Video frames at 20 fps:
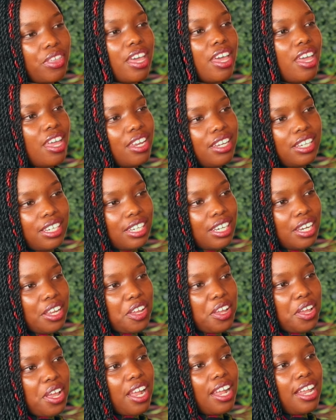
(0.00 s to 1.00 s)
Then,
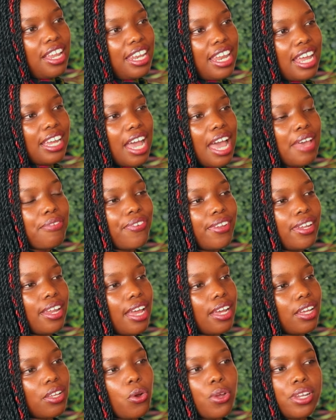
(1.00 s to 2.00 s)
like, I feel
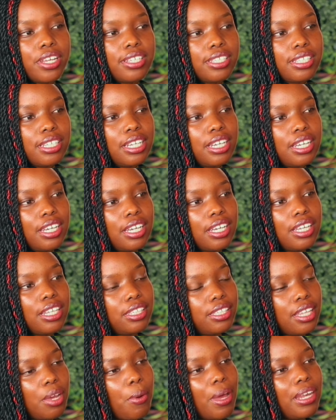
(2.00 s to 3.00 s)
like, honestly,
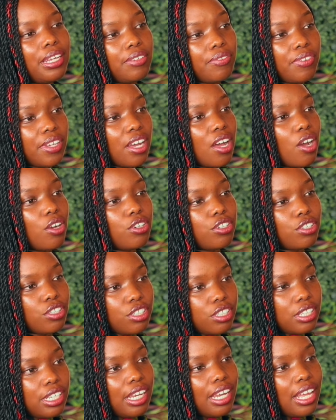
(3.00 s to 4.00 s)
they were living a
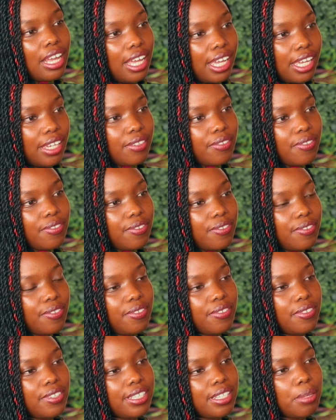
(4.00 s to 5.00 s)
good life.
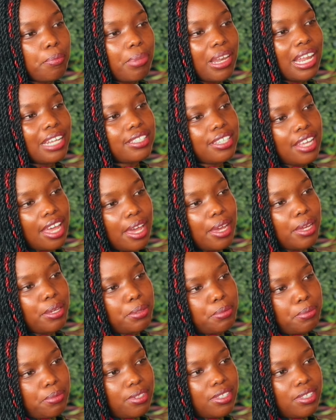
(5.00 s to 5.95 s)
Simpler times.